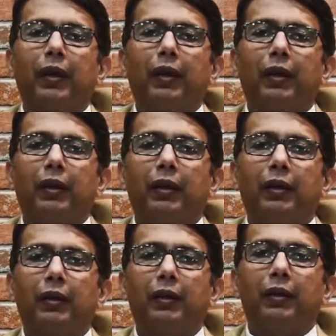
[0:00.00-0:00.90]

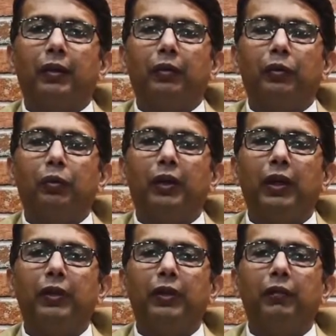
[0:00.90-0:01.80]
And
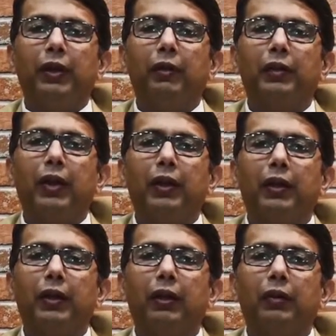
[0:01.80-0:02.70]
together we have
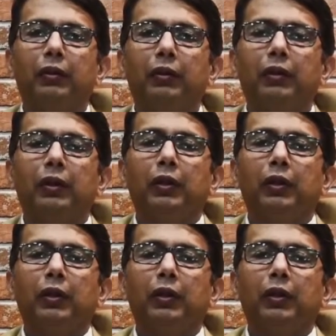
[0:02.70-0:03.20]
carried out